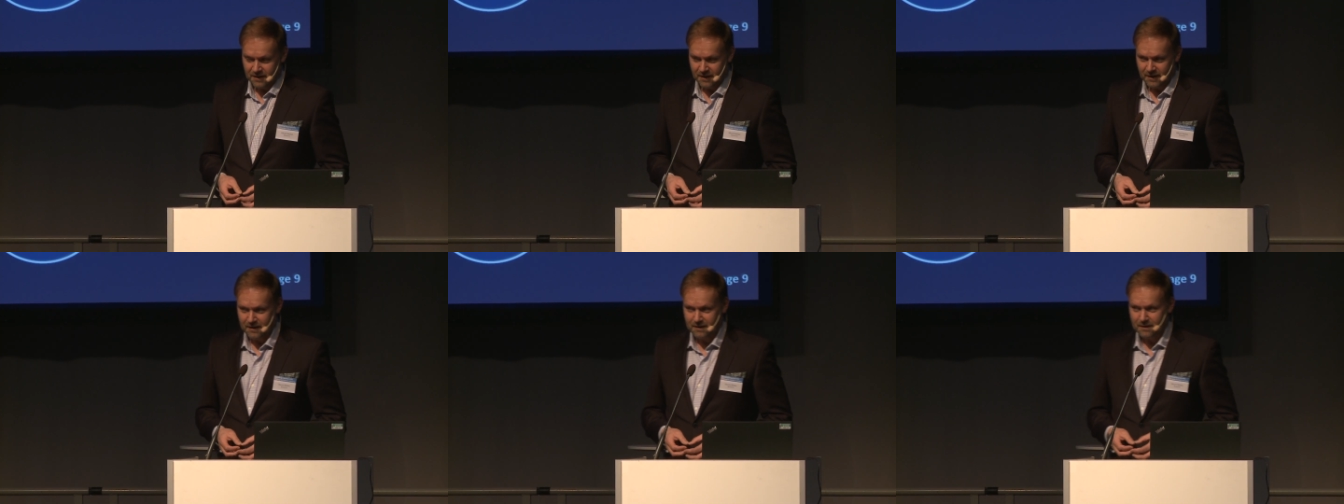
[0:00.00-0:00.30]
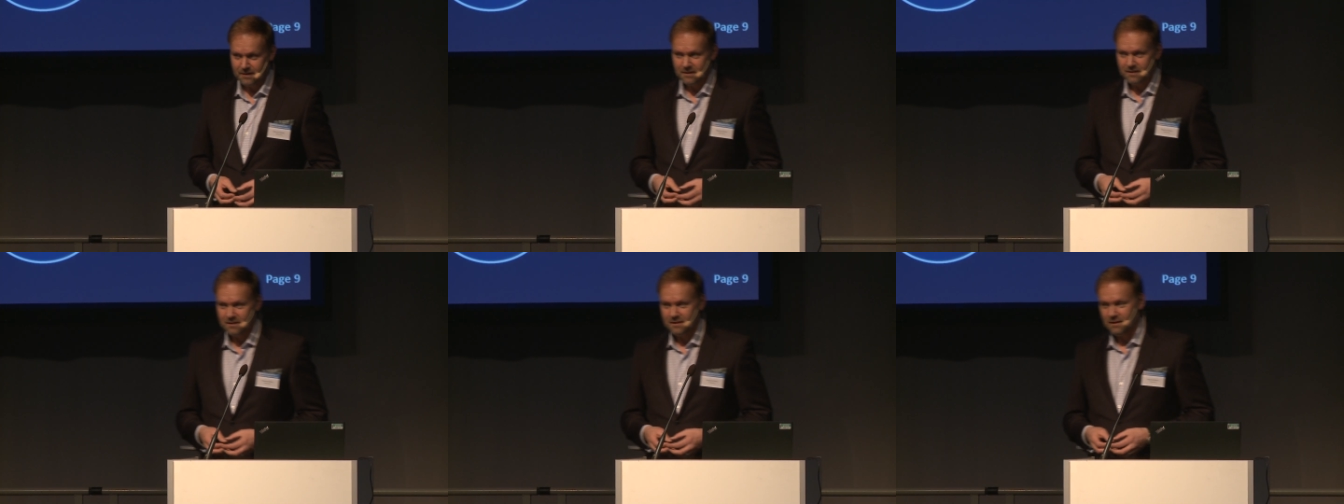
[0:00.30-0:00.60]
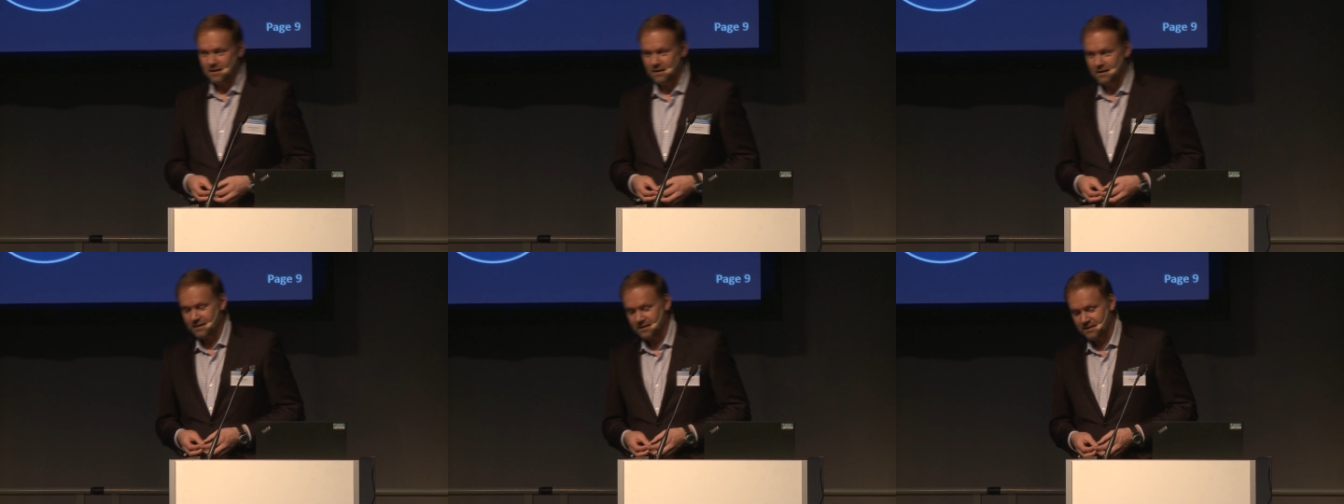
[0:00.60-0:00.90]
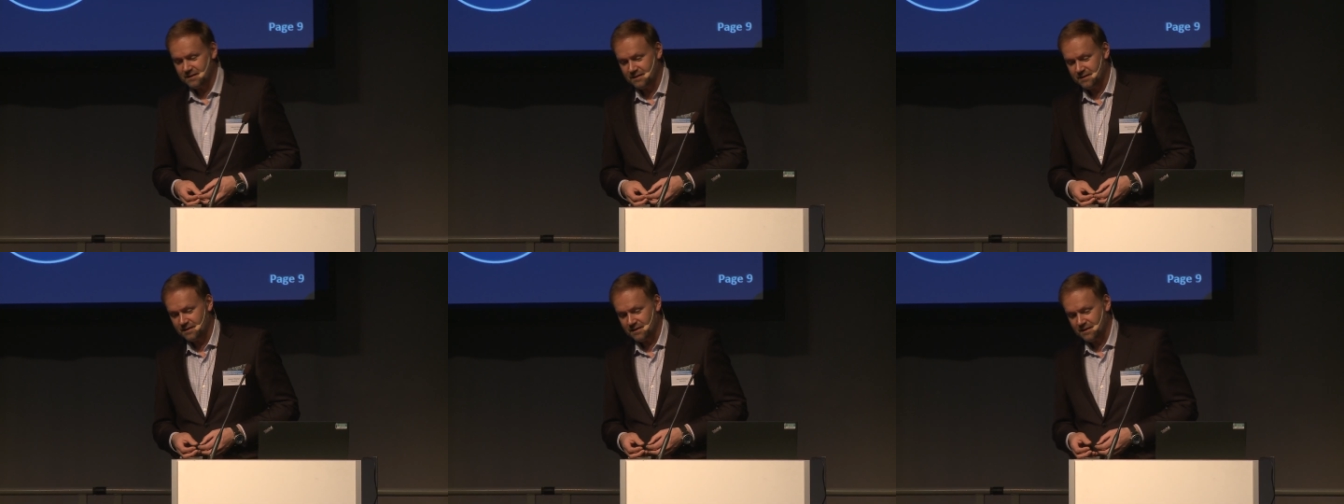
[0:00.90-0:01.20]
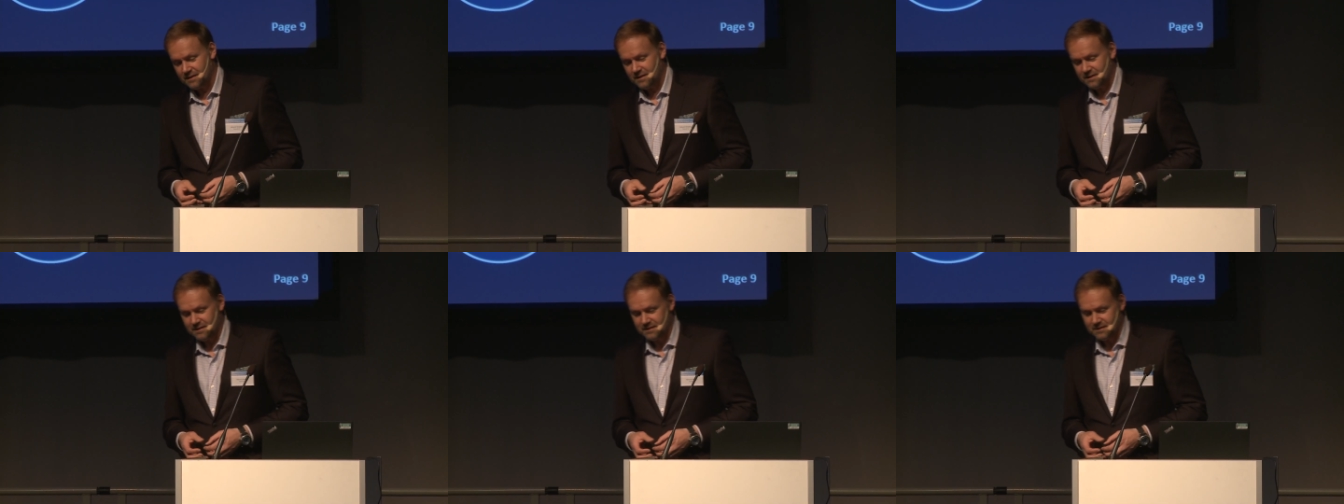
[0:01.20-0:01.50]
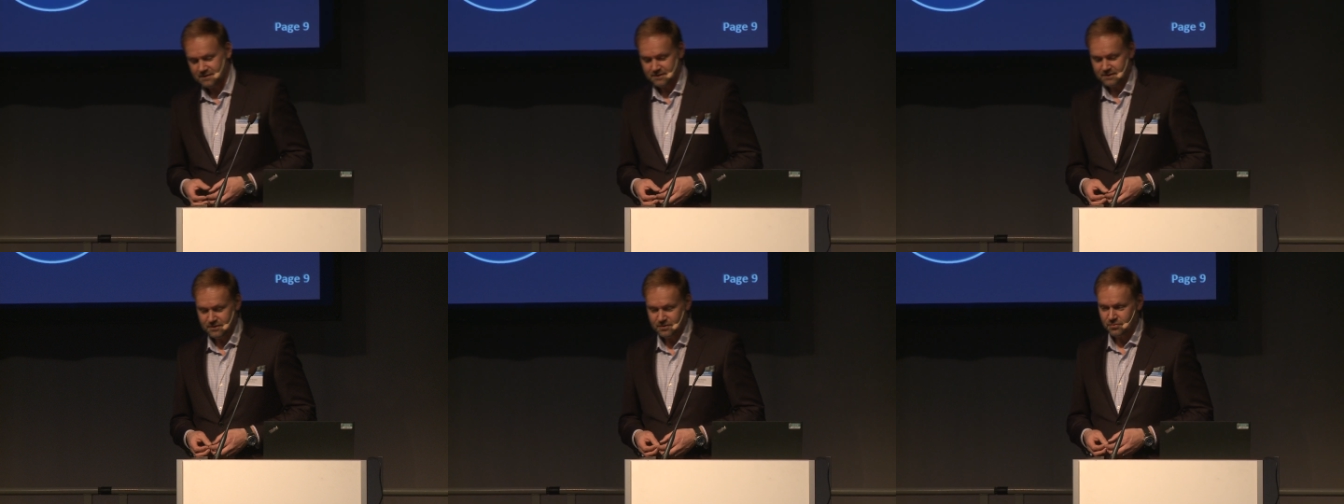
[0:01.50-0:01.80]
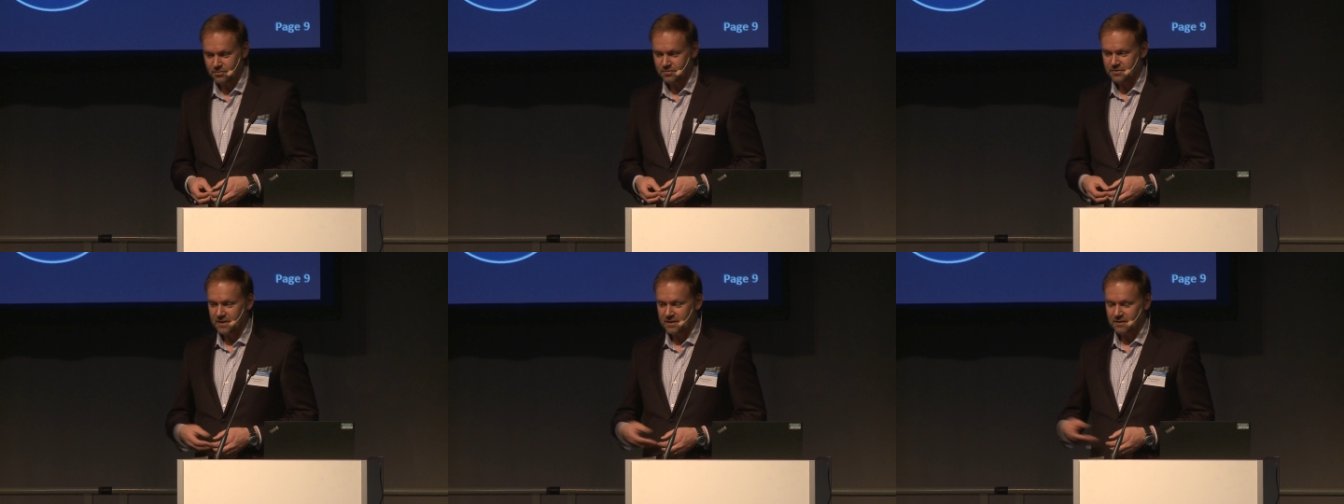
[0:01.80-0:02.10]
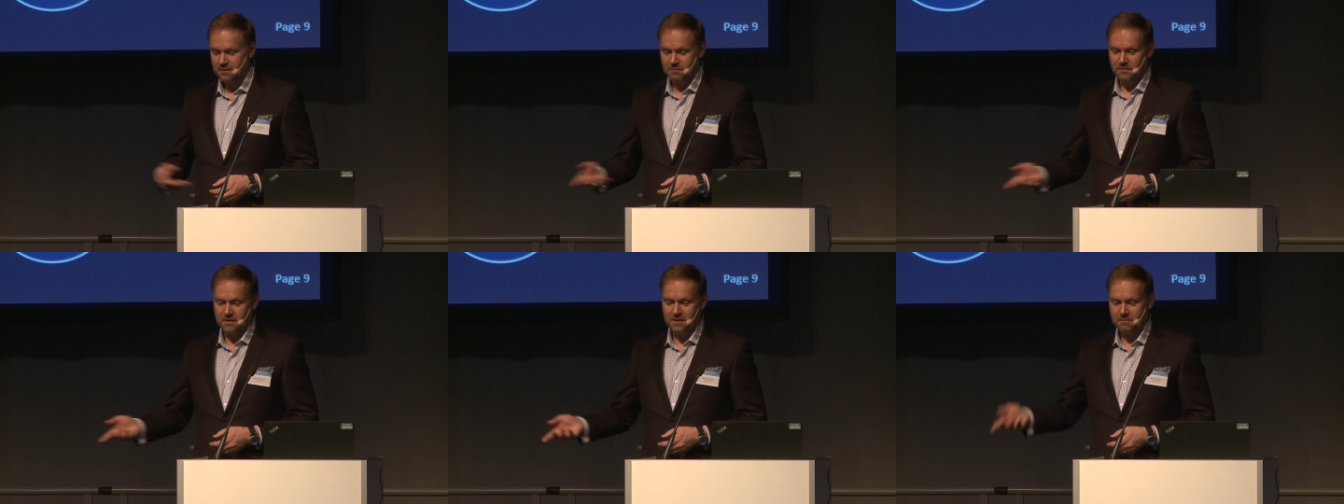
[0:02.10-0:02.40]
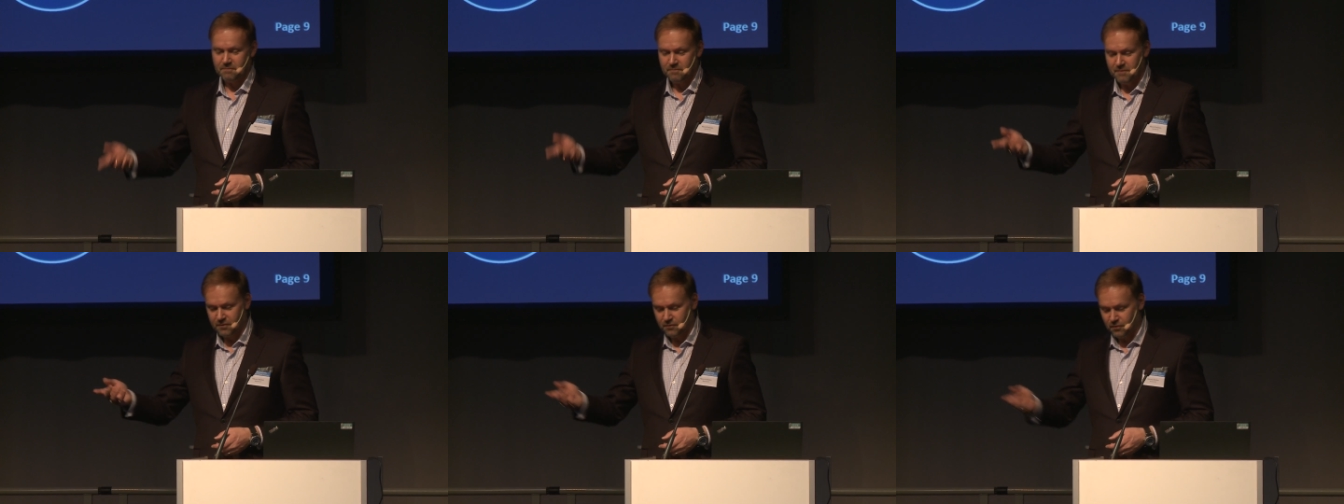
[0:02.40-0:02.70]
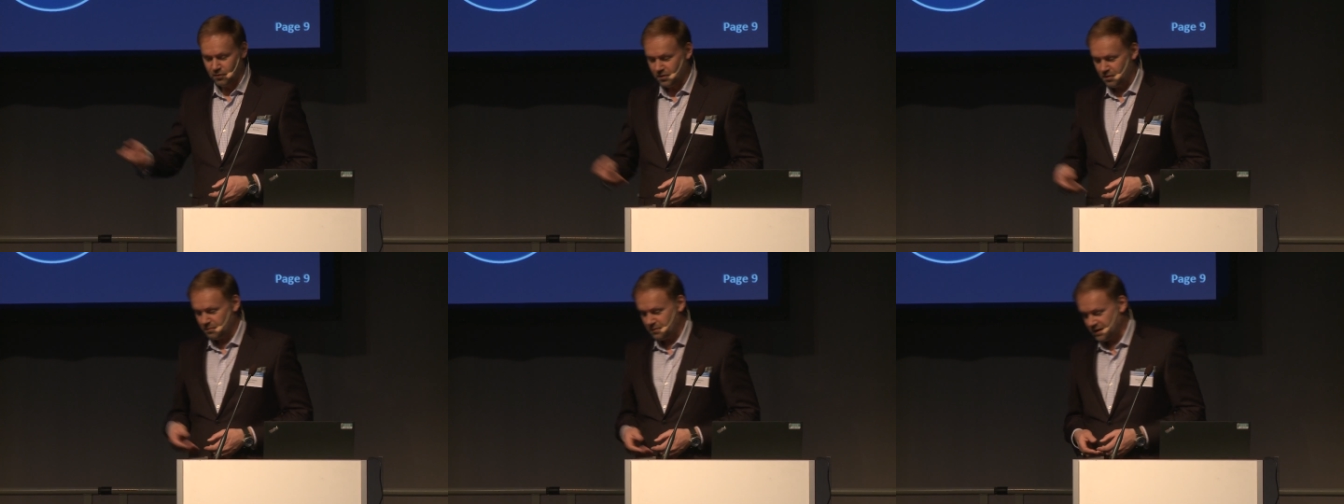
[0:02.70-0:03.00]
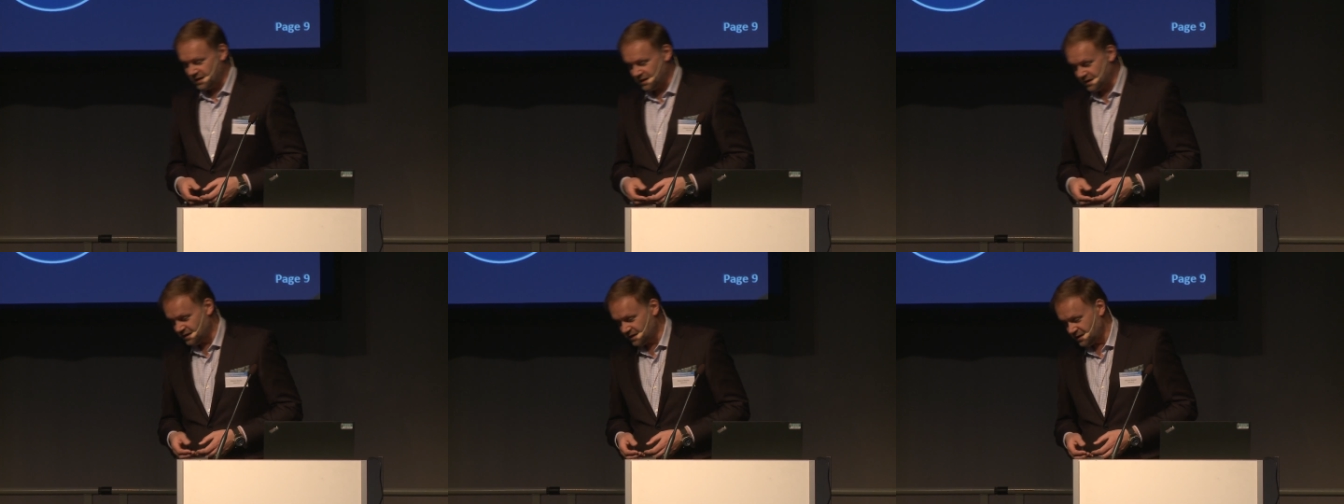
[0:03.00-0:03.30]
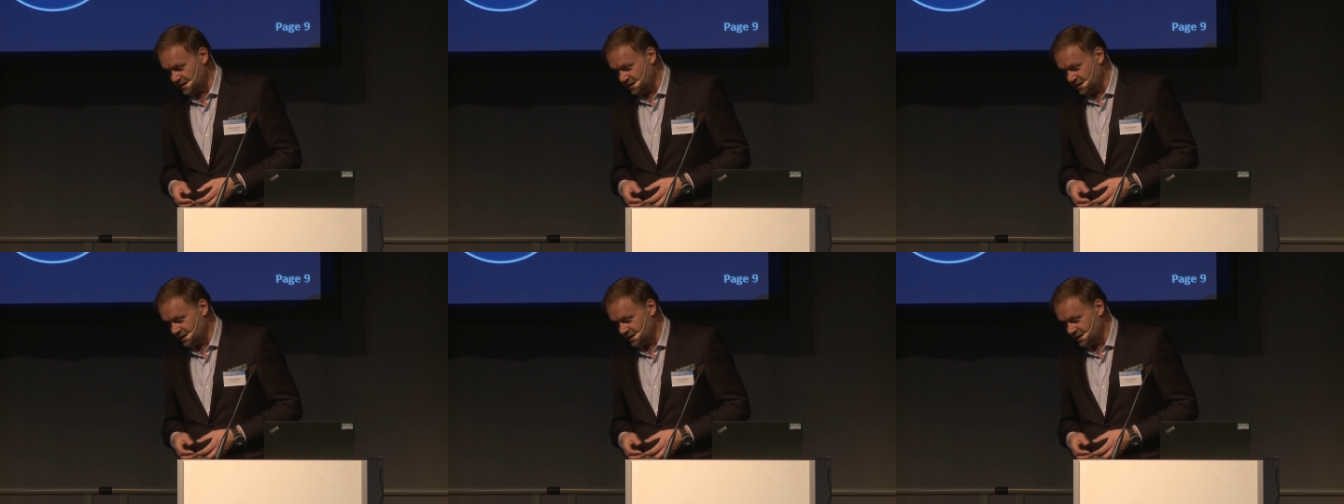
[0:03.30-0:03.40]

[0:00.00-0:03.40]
and like uh, the two gentlemen before me,